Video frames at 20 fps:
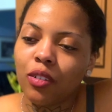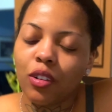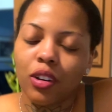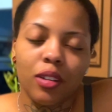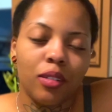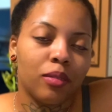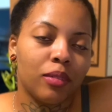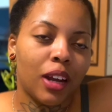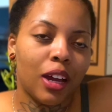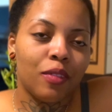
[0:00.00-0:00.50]

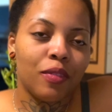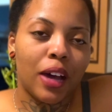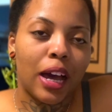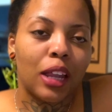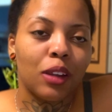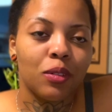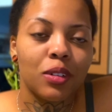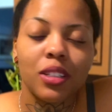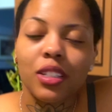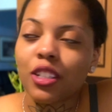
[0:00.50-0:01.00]
Well, not
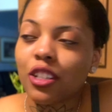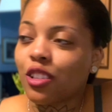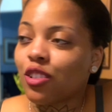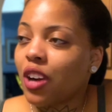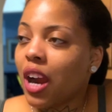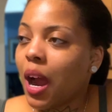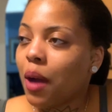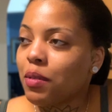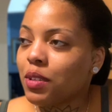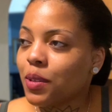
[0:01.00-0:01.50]
followers,
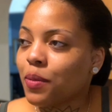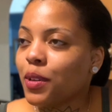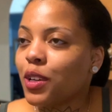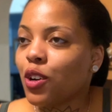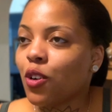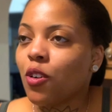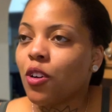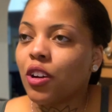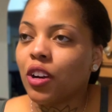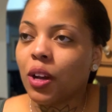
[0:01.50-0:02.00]
subscribers been
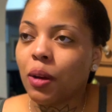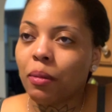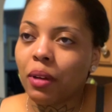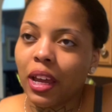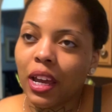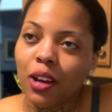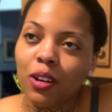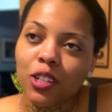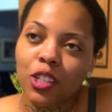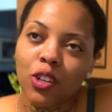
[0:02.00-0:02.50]
going up
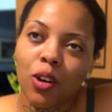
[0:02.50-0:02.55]
count.